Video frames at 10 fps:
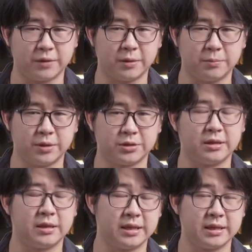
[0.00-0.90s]
However,
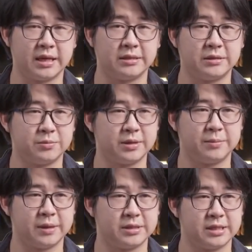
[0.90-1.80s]
personally, I
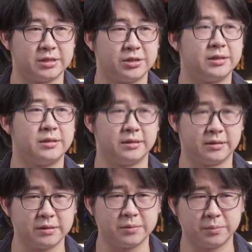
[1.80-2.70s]
think the rear-mounted
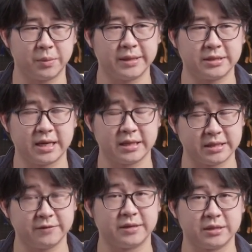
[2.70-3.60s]
engine might
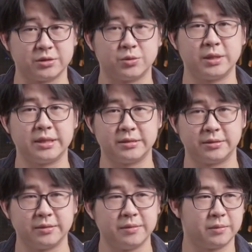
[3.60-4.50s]
slightly affect cooling
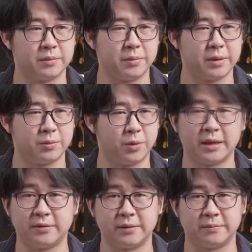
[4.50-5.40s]
but
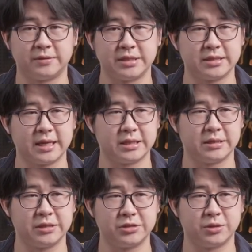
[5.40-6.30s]
whatever. Since I
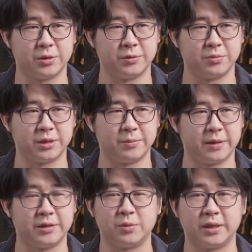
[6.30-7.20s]
didn't install the
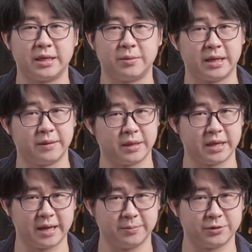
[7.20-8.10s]
rear-mounted one anyway,
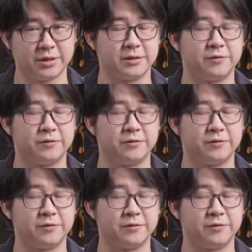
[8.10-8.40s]
I'm using the